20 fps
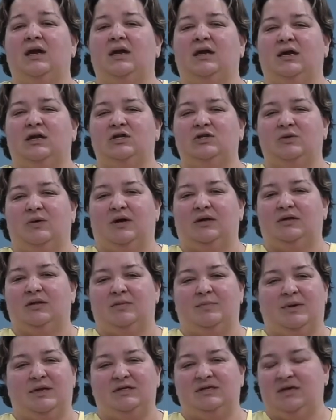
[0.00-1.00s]
get you onto
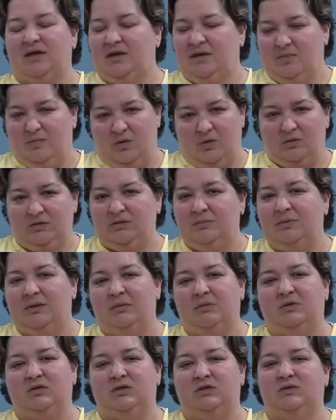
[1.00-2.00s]
the bedside commode to be
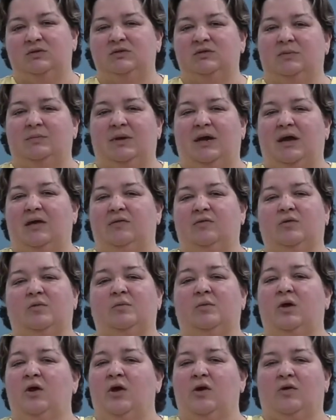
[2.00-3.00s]
able to use the
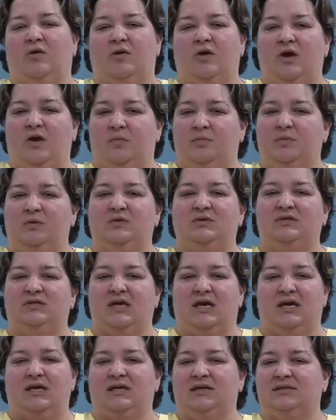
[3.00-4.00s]
bathroom or help you
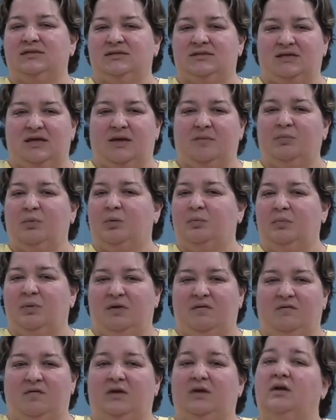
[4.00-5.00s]
stand and step or
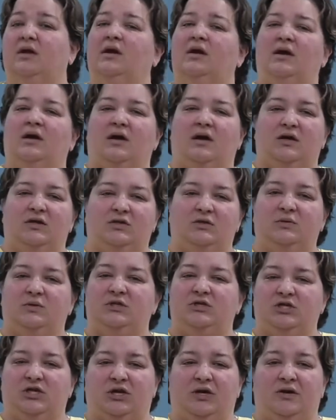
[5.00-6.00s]
pivot to a
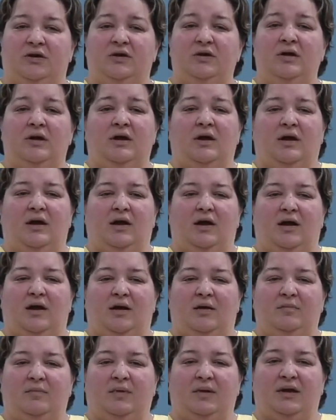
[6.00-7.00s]
chair.
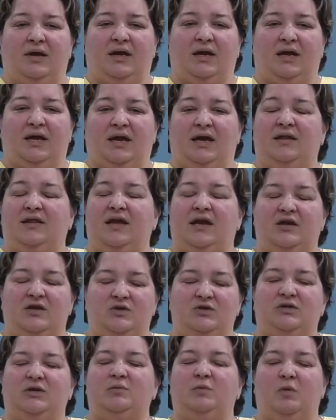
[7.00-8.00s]
And again, that
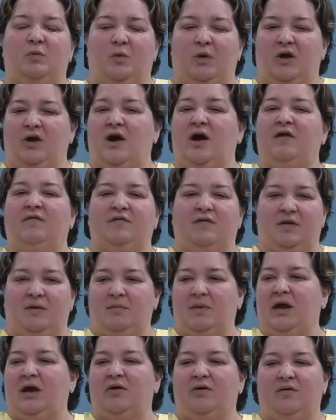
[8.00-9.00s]
usually will wear off in a
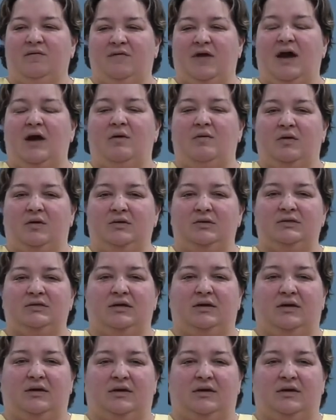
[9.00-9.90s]
matter of hours.